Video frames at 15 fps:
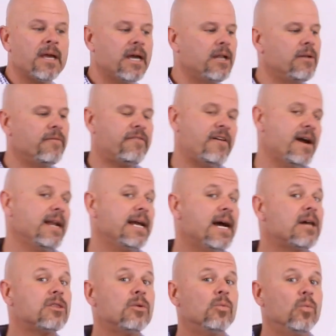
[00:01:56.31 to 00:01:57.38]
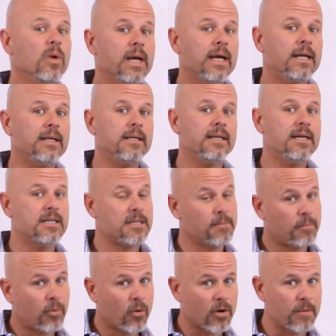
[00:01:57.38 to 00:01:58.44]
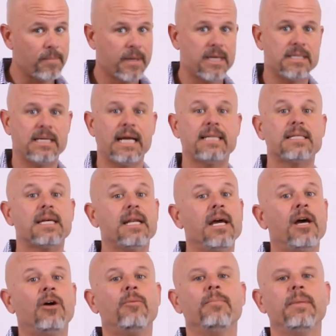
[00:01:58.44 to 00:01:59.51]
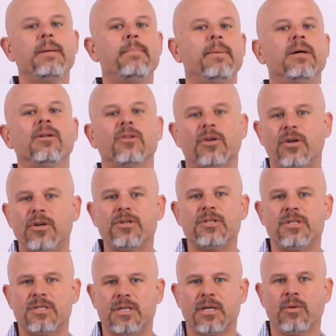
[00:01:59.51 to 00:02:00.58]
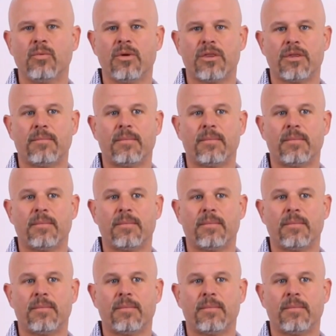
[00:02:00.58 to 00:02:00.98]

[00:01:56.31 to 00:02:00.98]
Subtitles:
And finding out the when is important because that's going to help me build urgency with the